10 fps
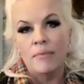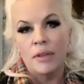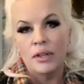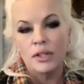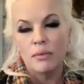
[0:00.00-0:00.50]

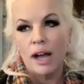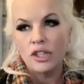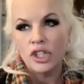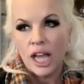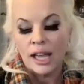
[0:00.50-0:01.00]
who's
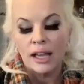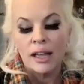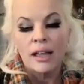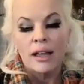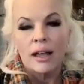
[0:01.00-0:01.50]
watching,
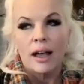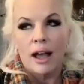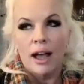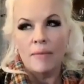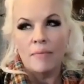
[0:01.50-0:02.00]

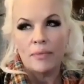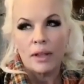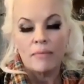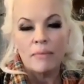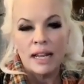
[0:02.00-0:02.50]

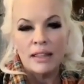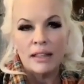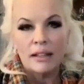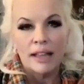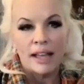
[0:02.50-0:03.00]
many of the
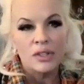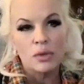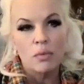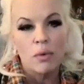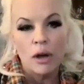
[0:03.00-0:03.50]
clans
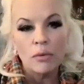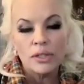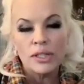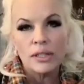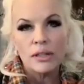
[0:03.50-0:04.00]

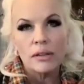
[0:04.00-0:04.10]
won't